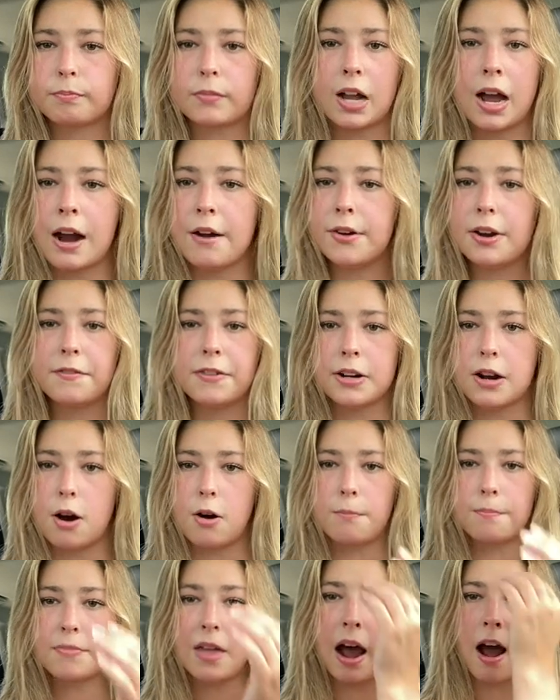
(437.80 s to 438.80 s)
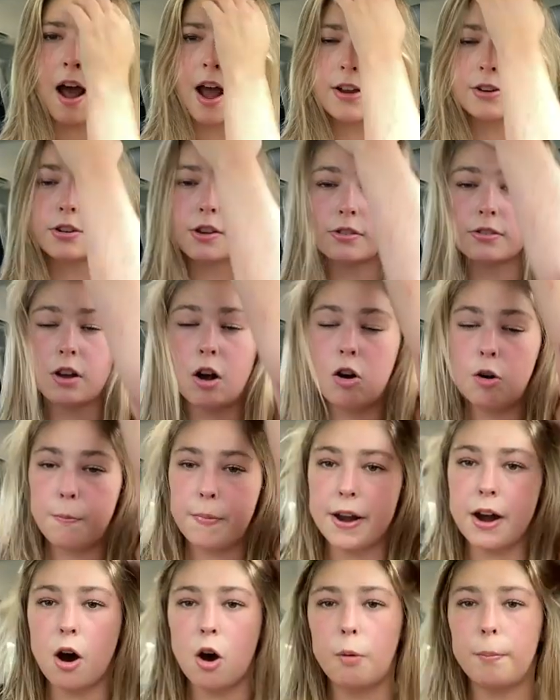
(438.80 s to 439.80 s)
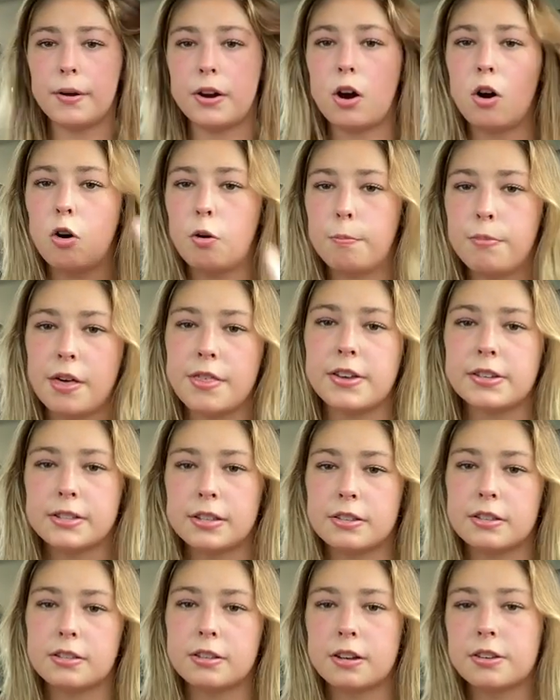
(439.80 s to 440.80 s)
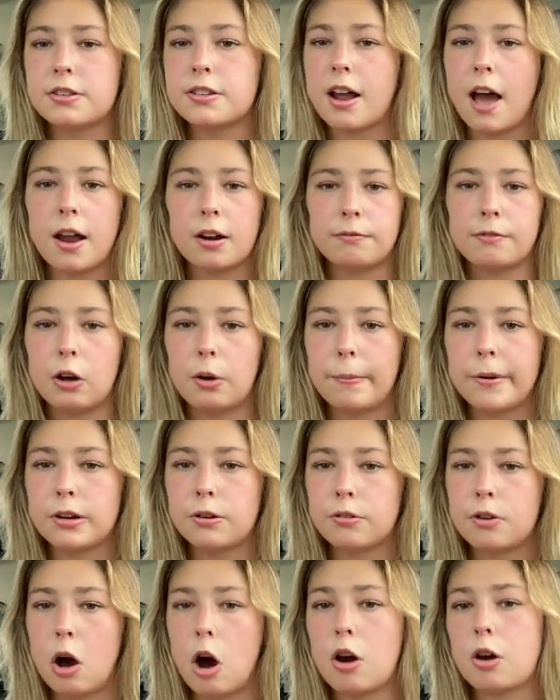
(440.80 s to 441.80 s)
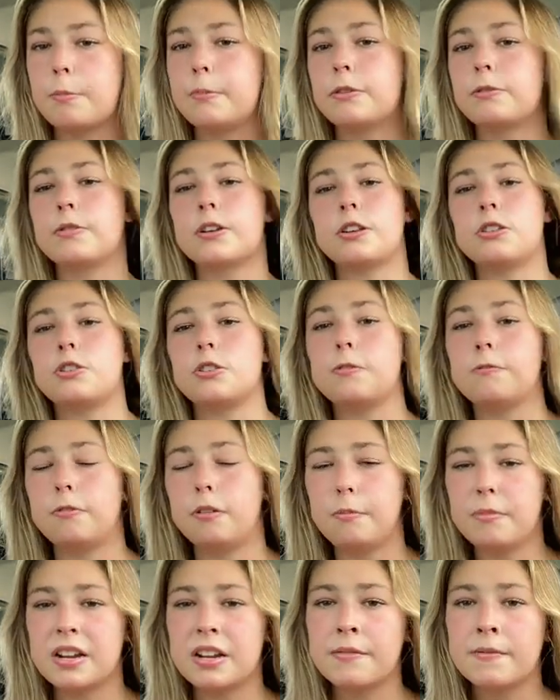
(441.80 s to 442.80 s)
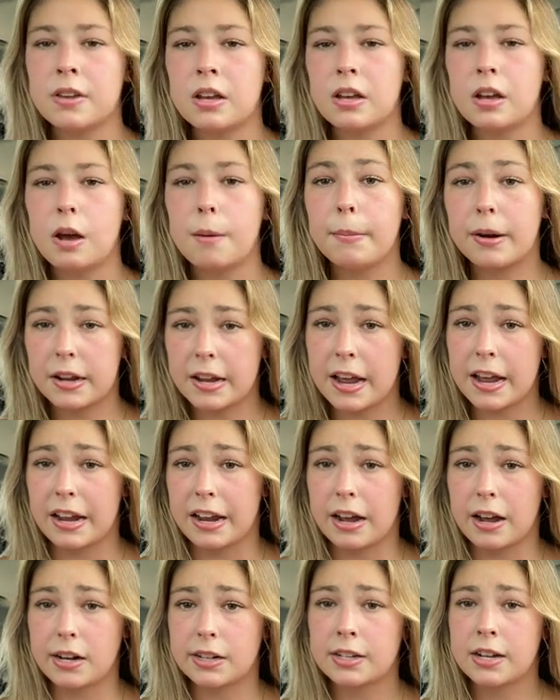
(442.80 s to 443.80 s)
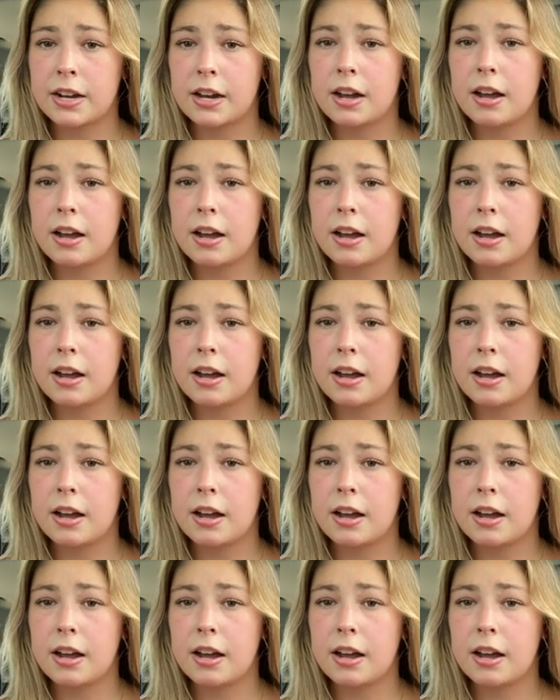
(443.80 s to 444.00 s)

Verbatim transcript: I don't even know. I just hope and hope and hope that this is, does not develop into an autoimmune issue for me, but it can.